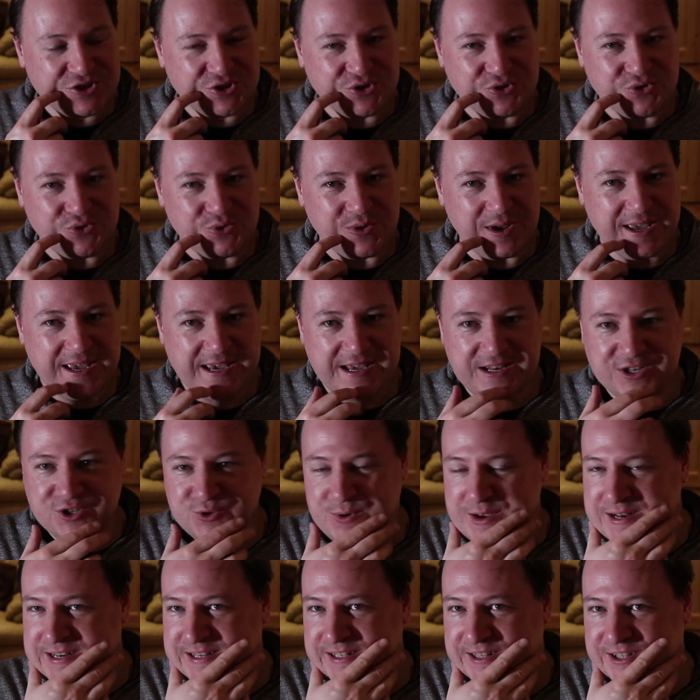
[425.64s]
to a
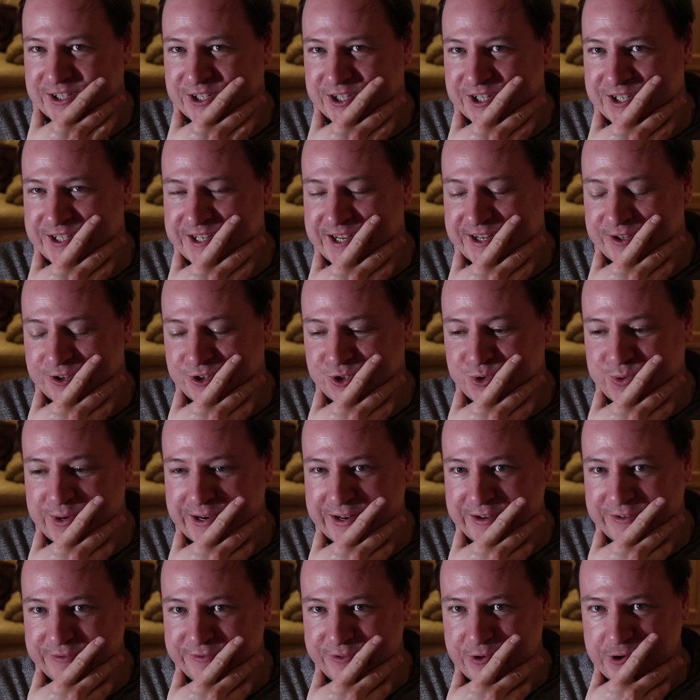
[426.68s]
2013 or
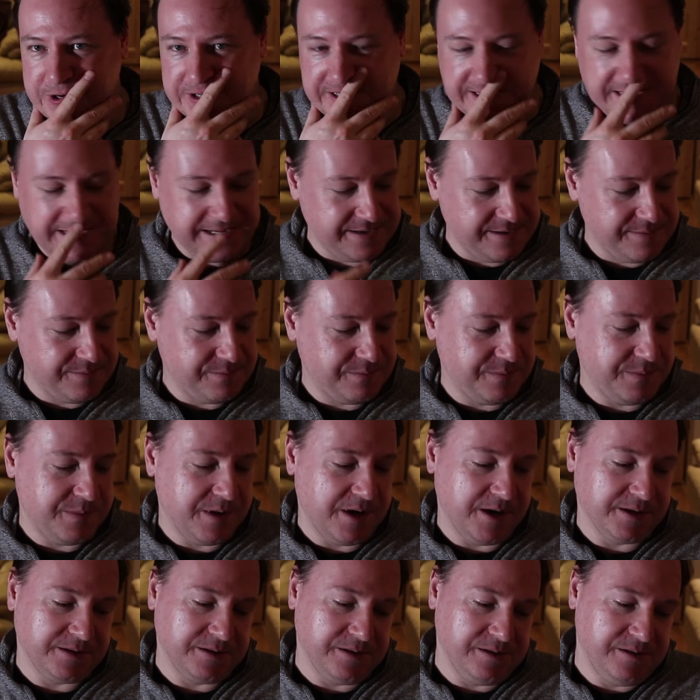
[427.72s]
2014
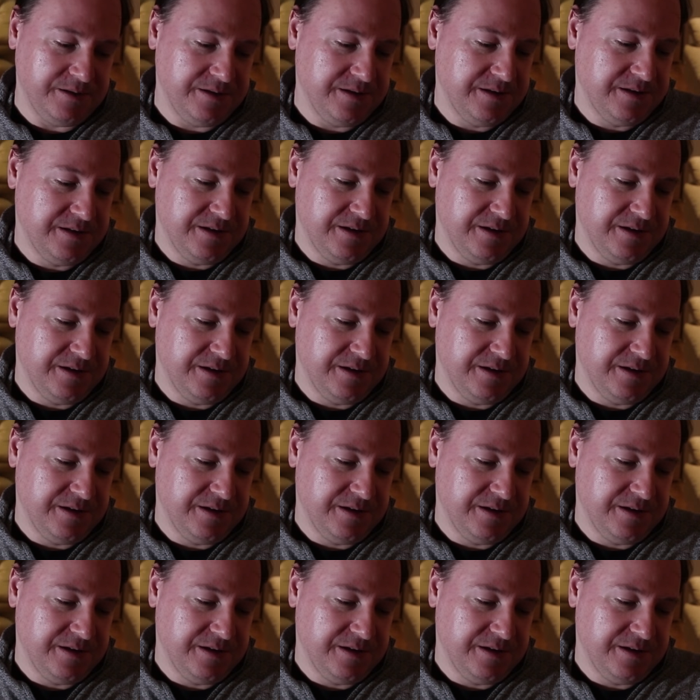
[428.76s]
bottle,